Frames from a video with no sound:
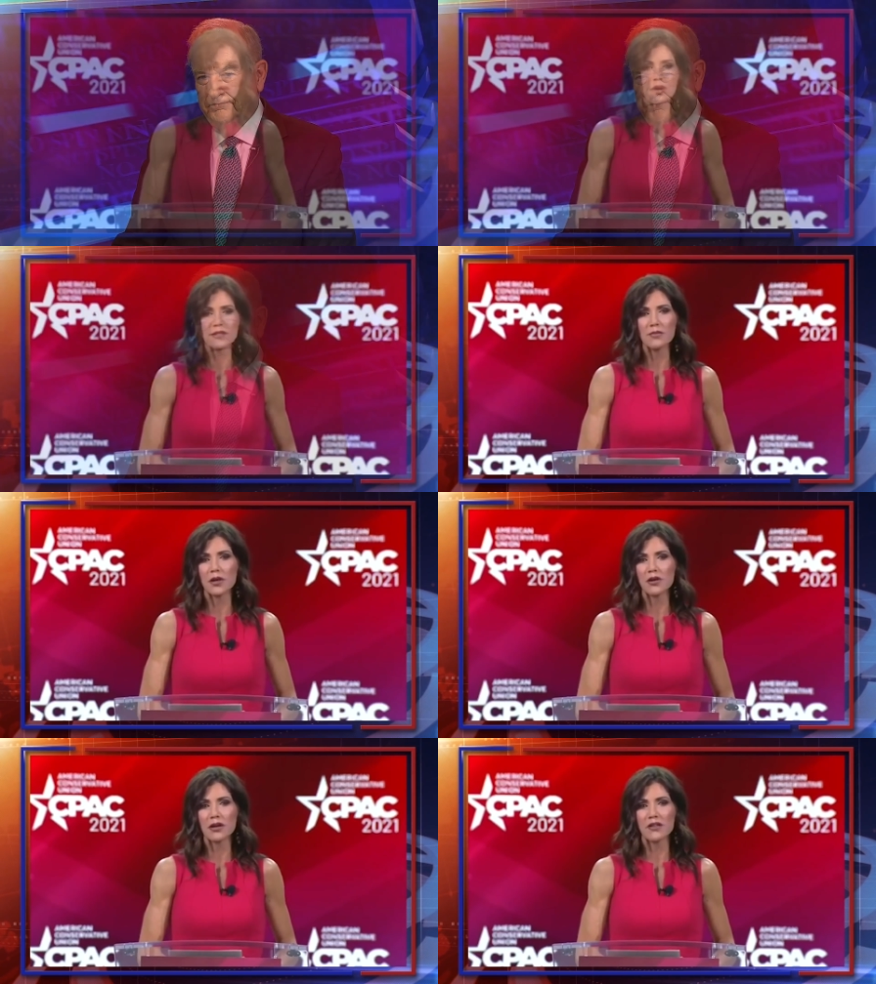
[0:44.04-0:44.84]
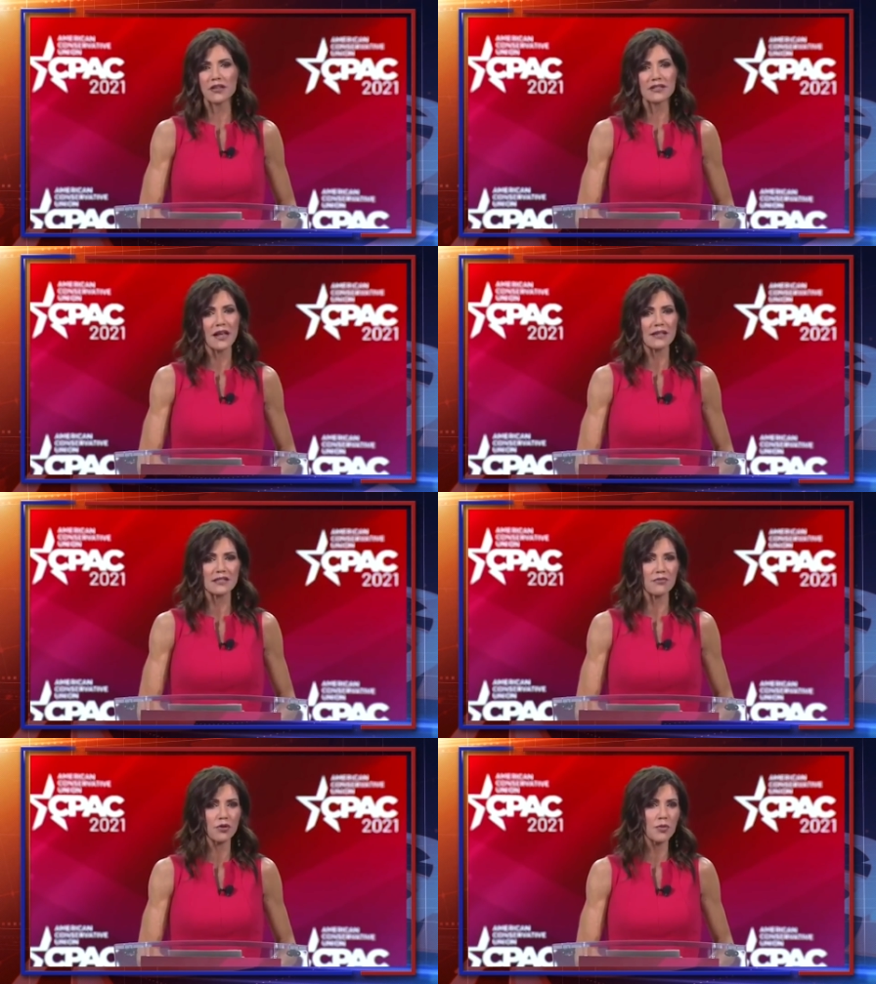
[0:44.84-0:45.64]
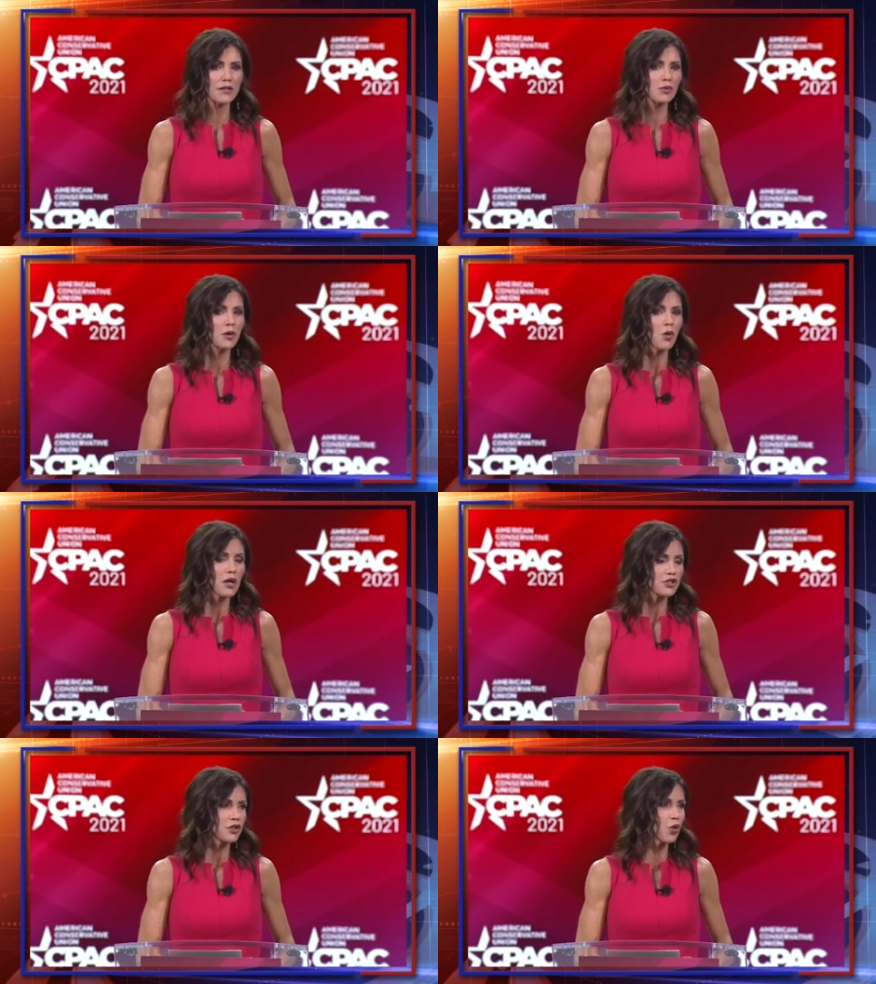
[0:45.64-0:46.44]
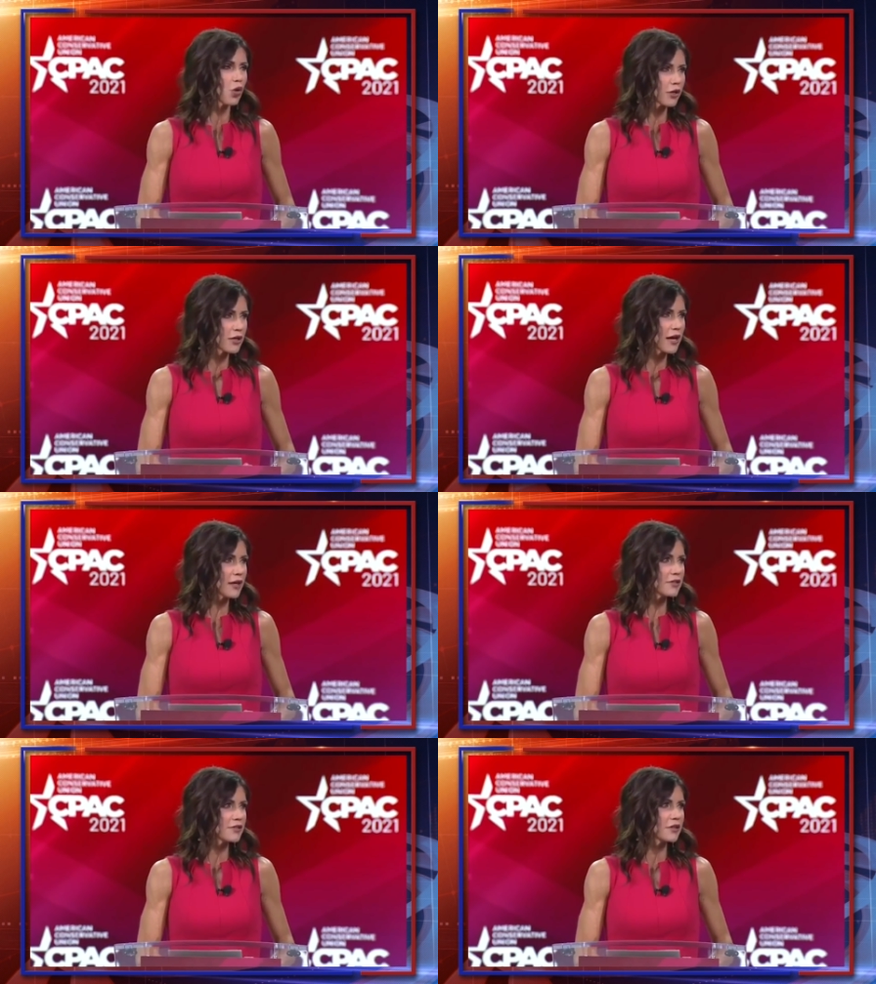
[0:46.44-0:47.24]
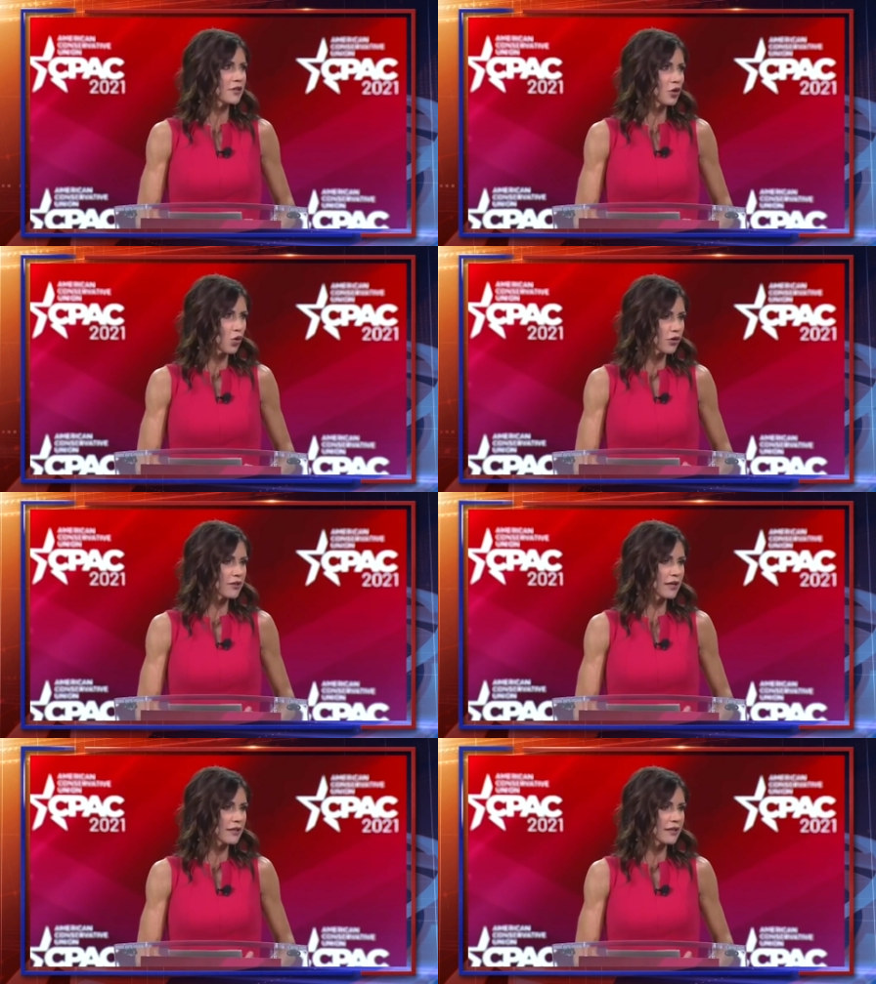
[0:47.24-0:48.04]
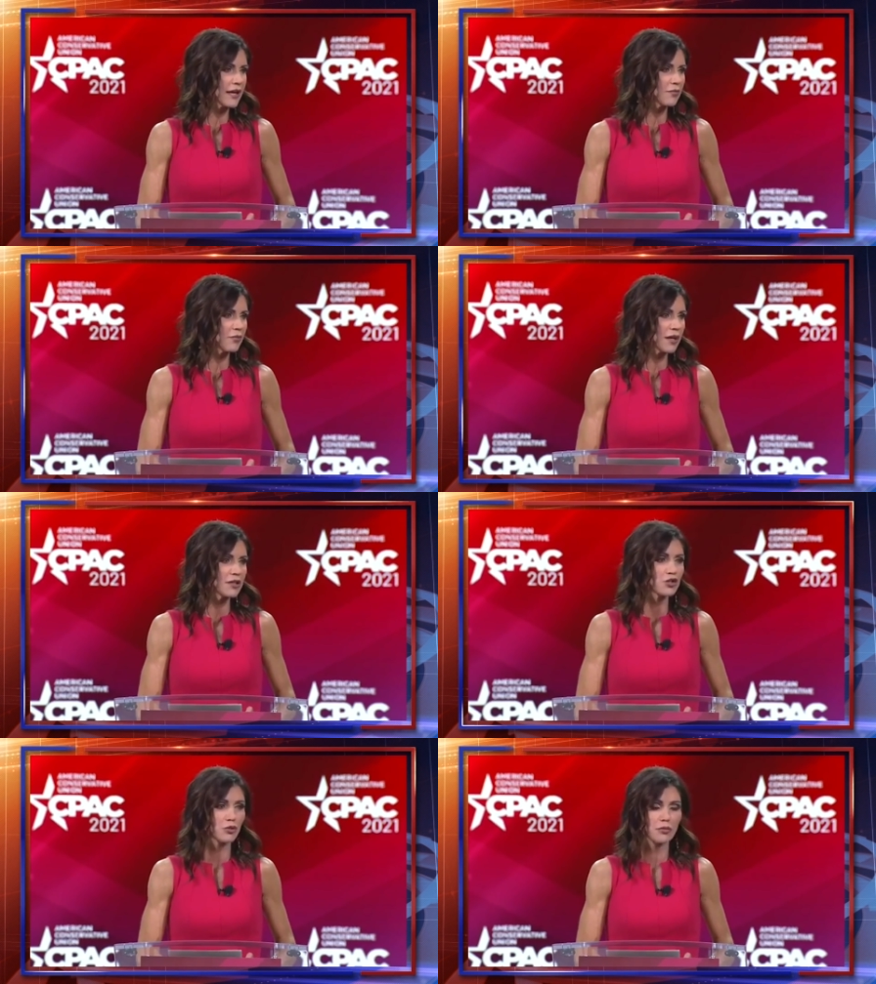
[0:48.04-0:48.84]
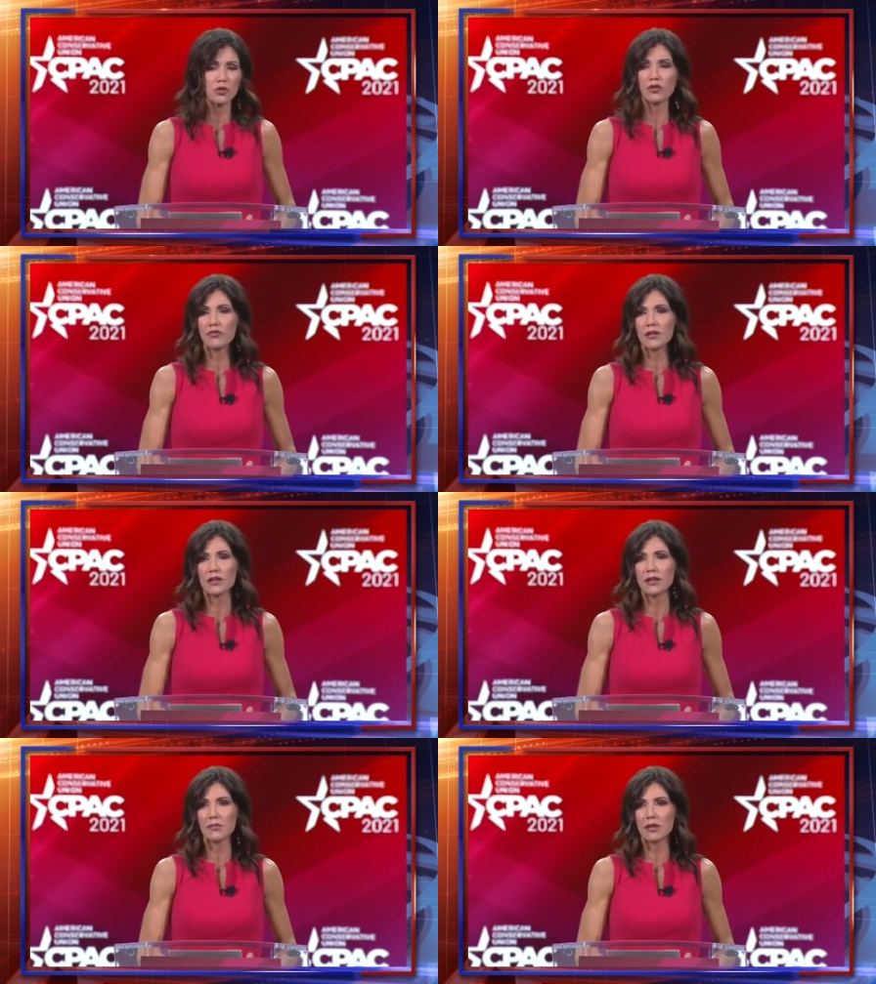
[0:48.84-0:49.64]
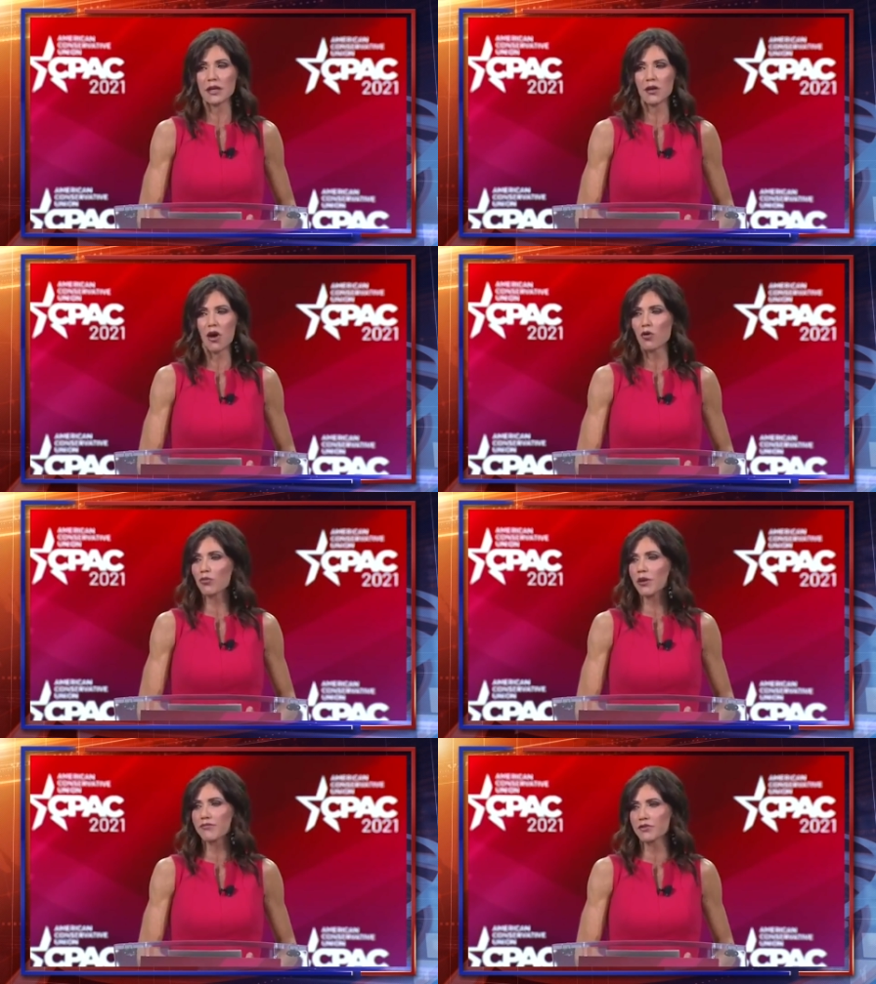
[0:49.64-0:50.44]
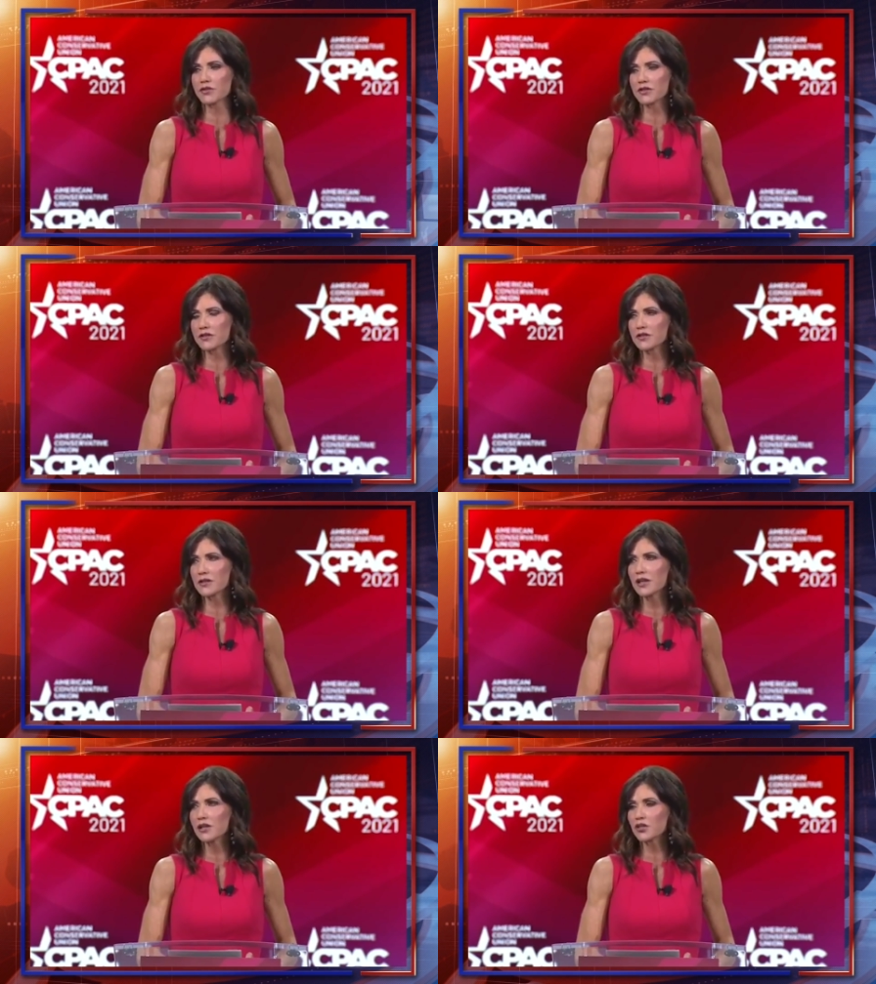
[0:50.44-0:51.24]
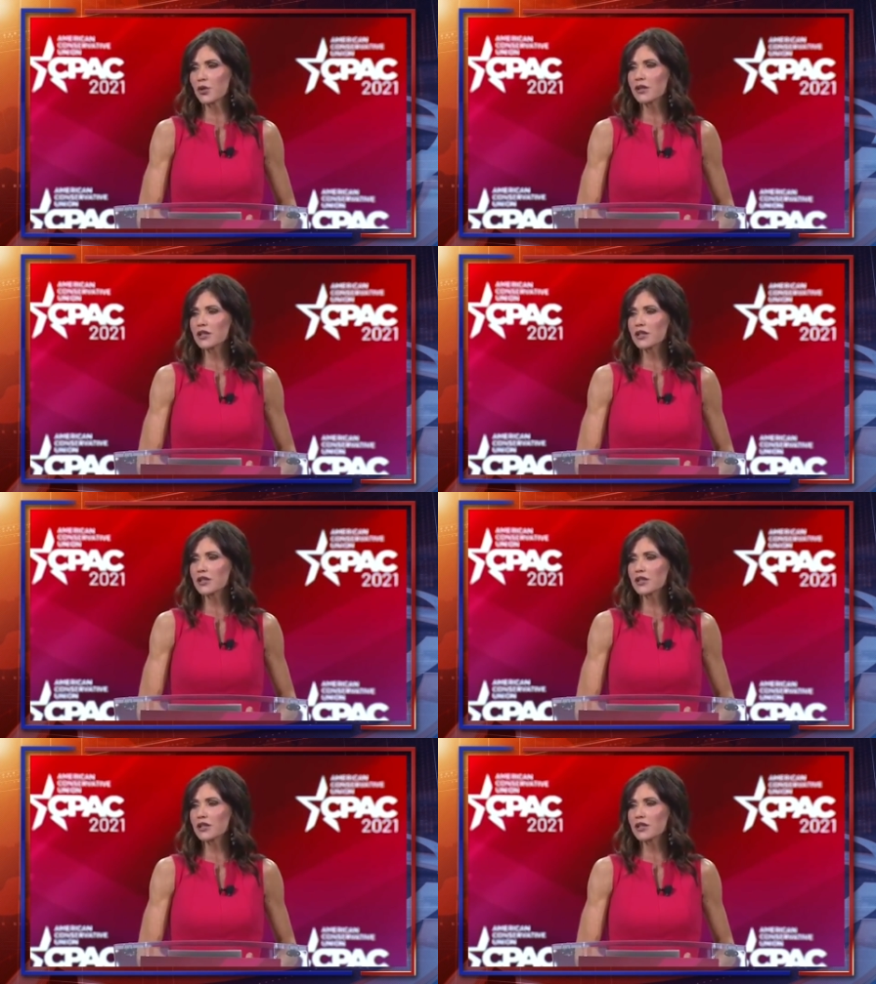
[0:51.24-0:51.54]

Across America these last several months, we watched an organized, coordinated campaign to remove and eliminate all references to our